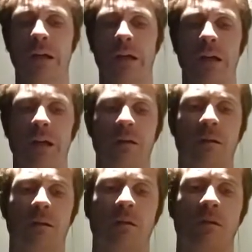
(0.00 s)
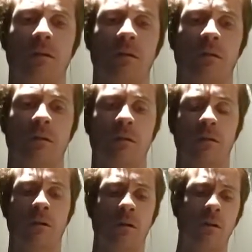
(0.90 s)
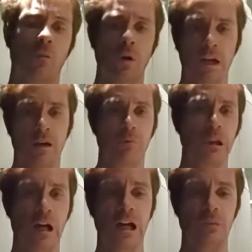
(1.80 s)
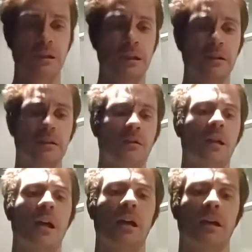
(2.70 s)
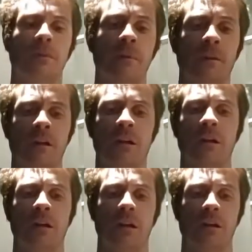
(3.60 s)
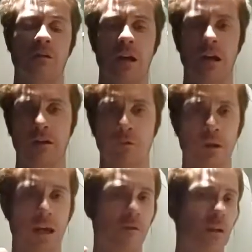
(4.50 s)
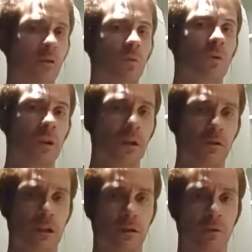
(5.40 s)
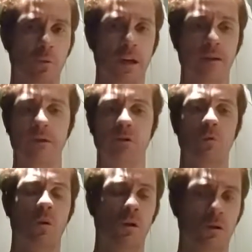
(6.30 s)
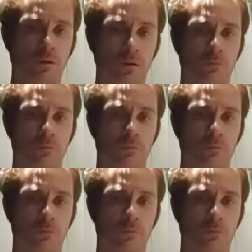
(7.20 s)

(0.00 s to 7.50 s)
and what I implied but didn't say is that if we have a new religion, we have a new world.